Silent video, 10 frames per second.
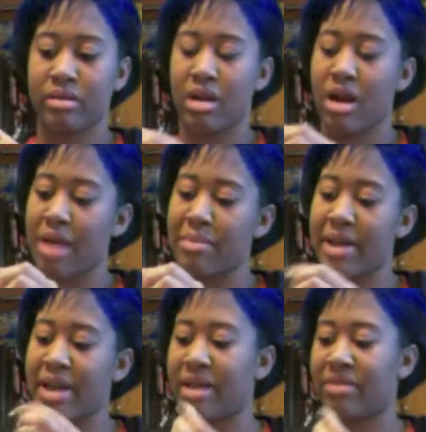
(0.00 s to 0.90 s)
Or I
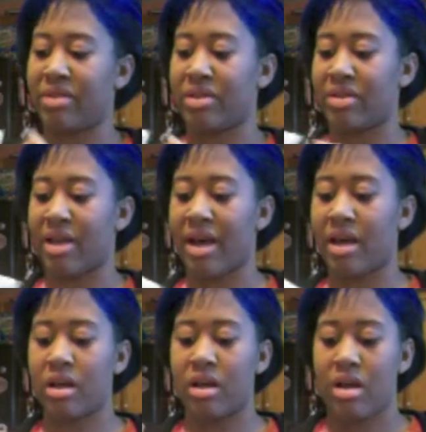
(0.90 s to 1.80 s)
might not even do that.
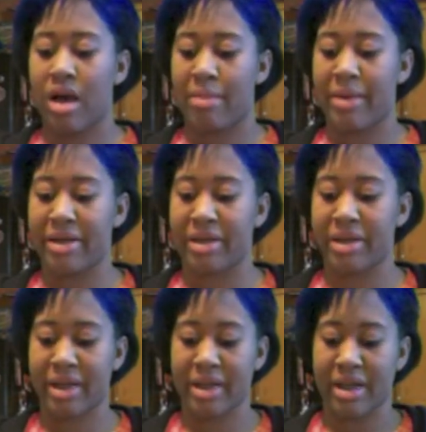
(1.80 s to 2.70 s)
I might just
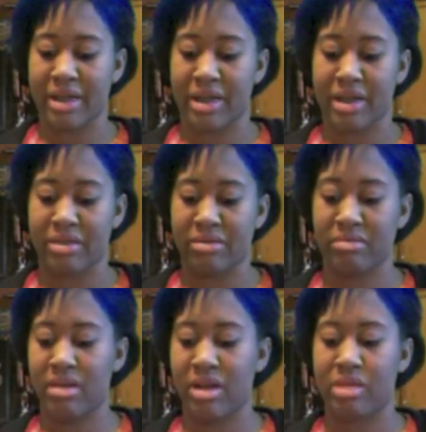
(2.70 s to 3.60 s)
like cut this
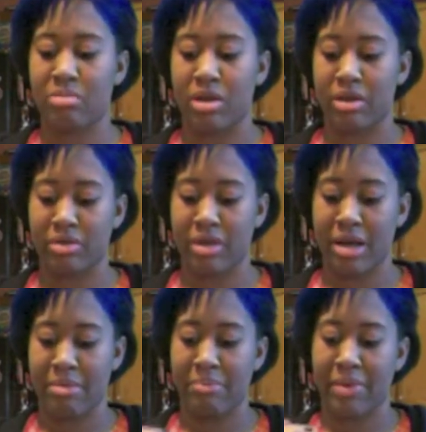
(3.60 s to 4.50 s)
a small little
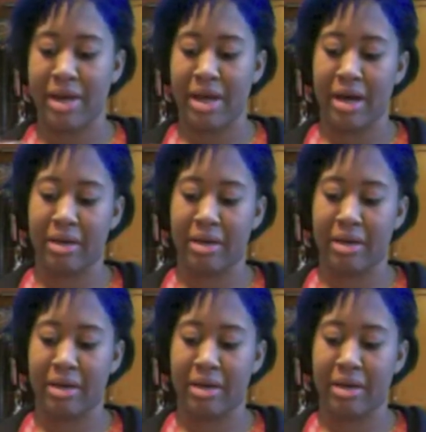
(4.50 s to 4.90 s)
tip, but